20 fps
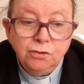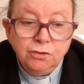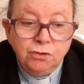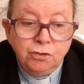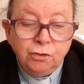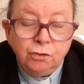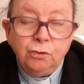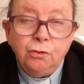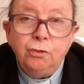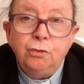
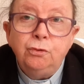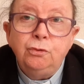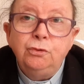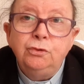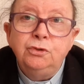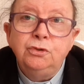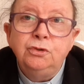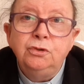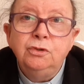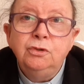
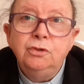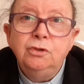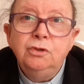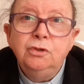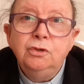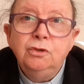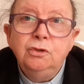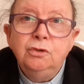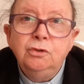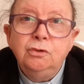told,
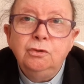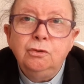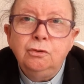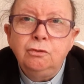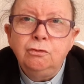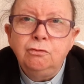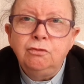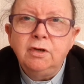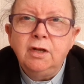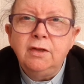
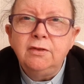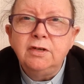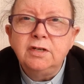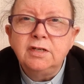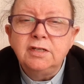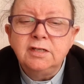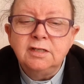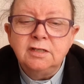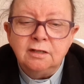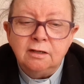or rather
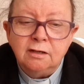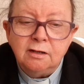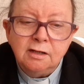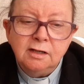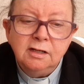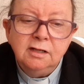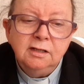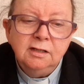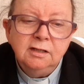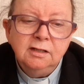
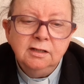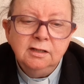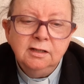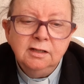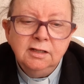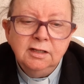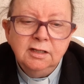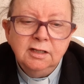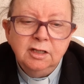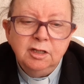sung,
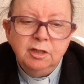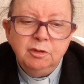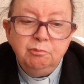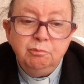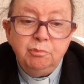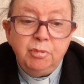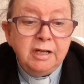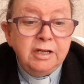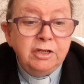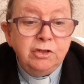
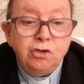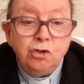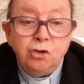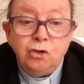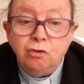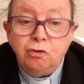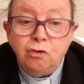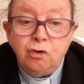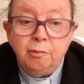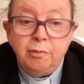by
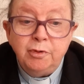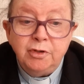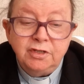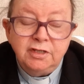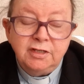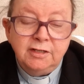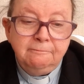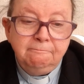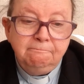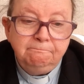John
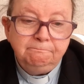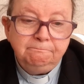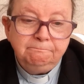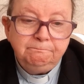Robertson.